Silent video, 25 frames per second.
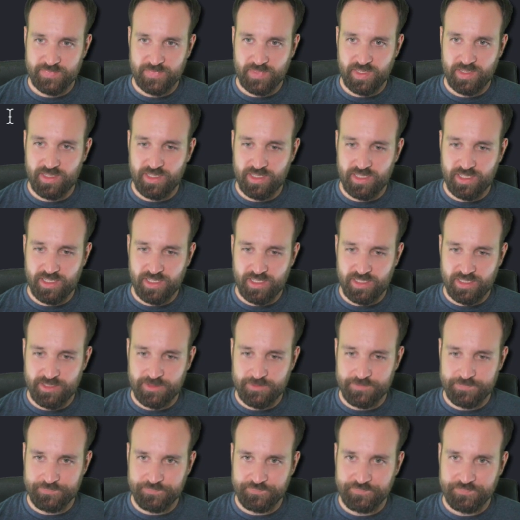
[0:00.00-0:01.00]

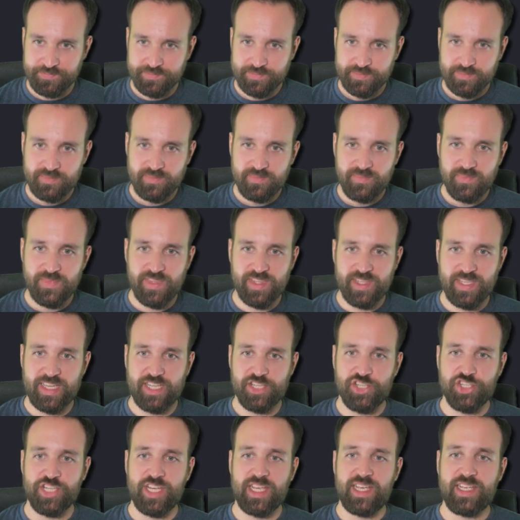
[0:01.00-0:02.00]
um,
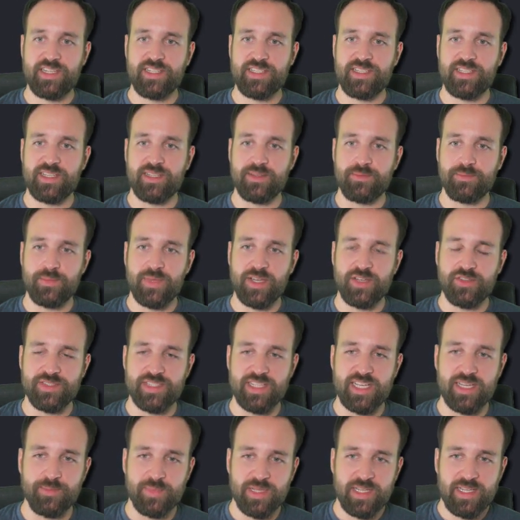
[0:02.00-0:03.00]
TouchEnd and mouse
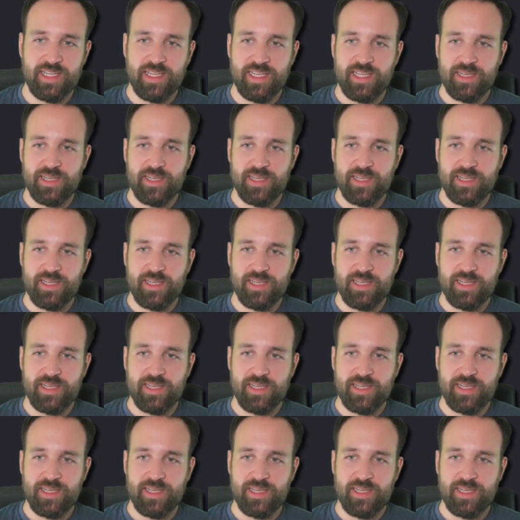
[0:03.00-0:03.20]
up.